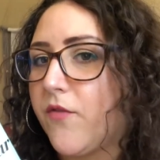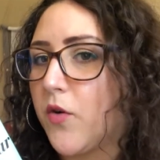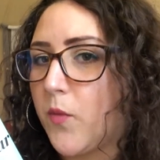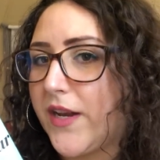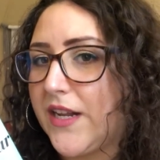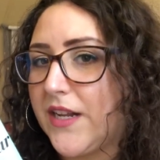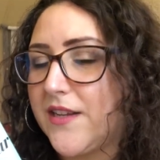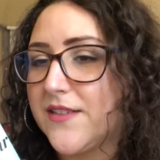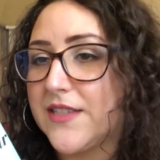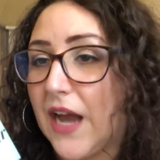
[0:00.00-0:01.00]
for what it
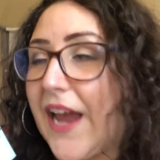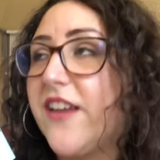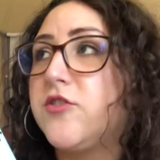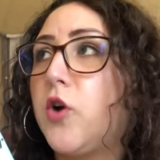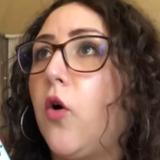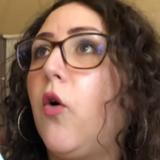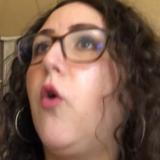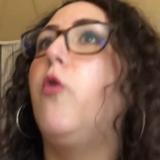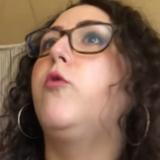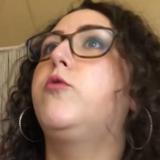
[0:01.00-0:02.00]
is i could
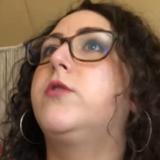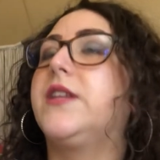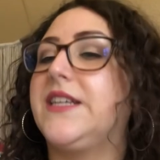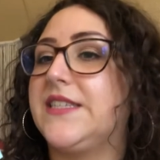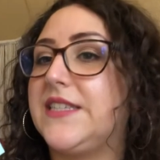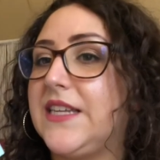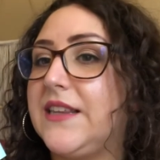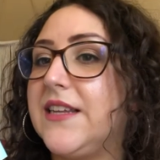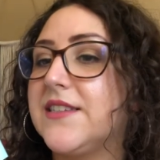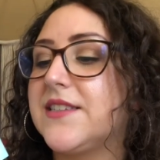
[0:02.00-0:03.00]
totally see
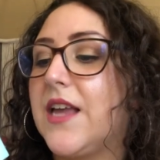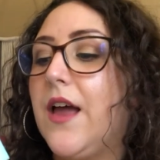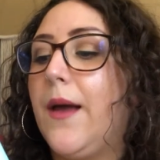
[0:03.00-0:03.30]
this